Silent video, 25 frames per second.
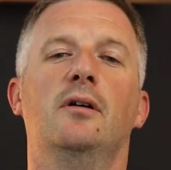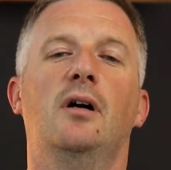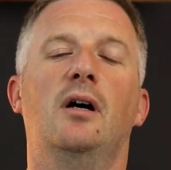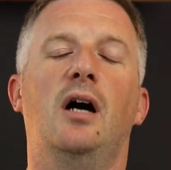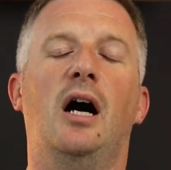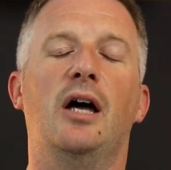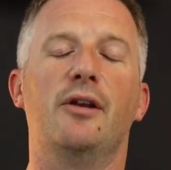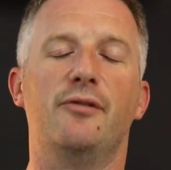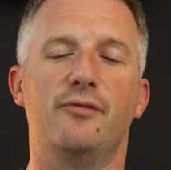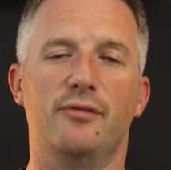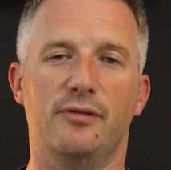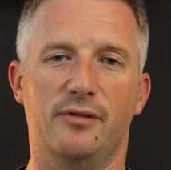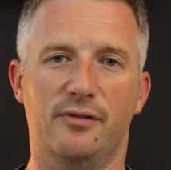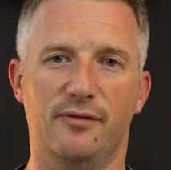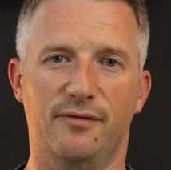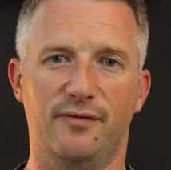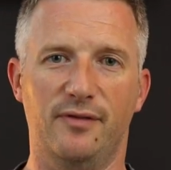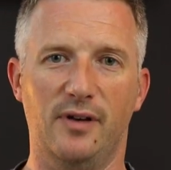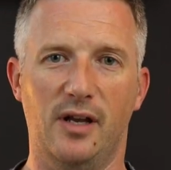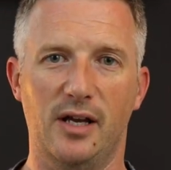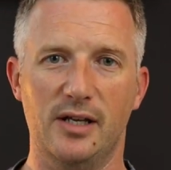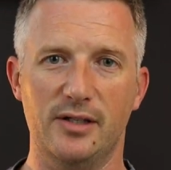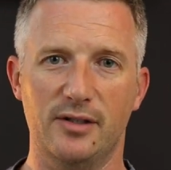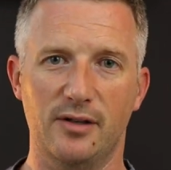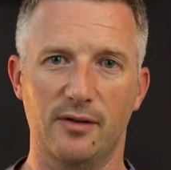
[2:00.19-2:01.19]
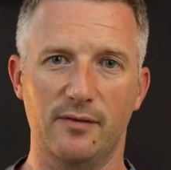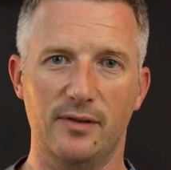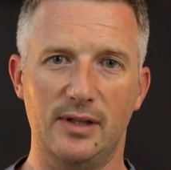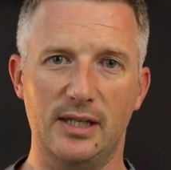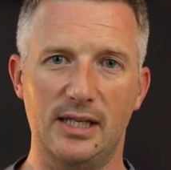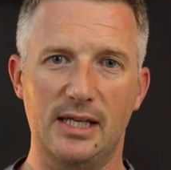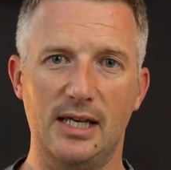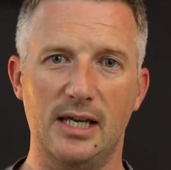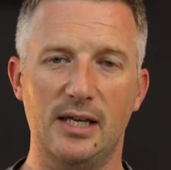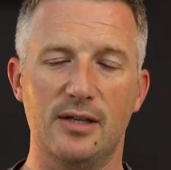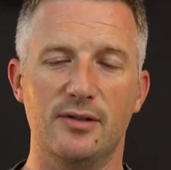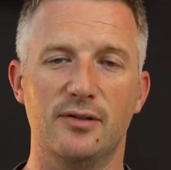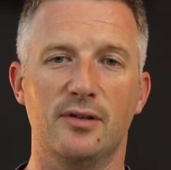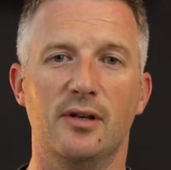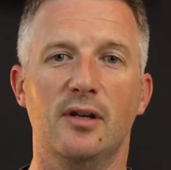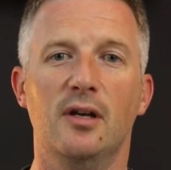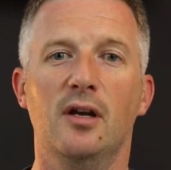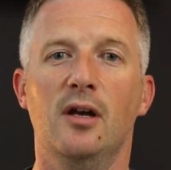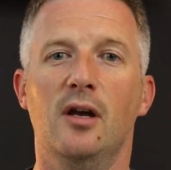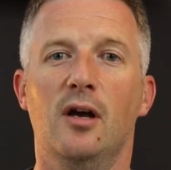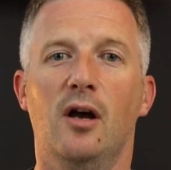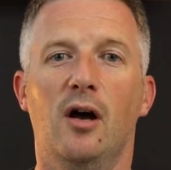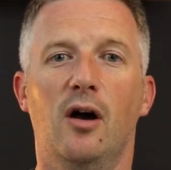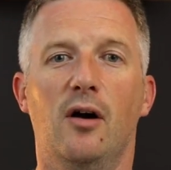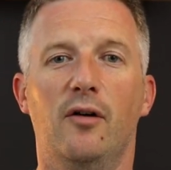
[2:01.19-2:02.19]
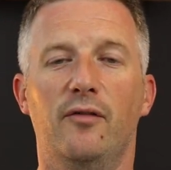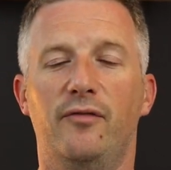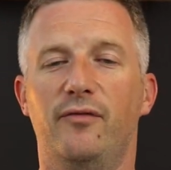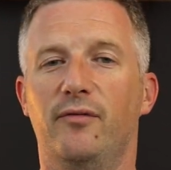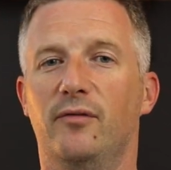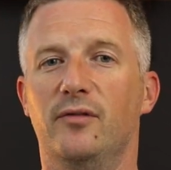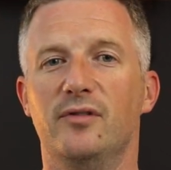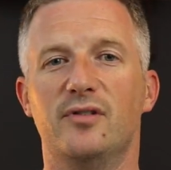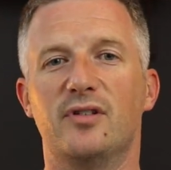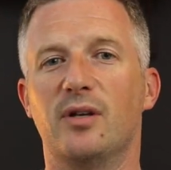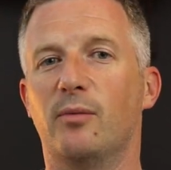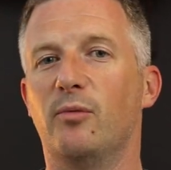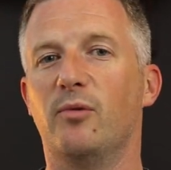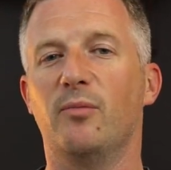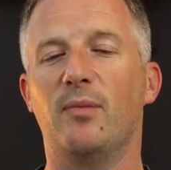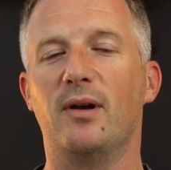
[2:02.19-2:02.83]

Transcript: hundreds of flies over the years of some of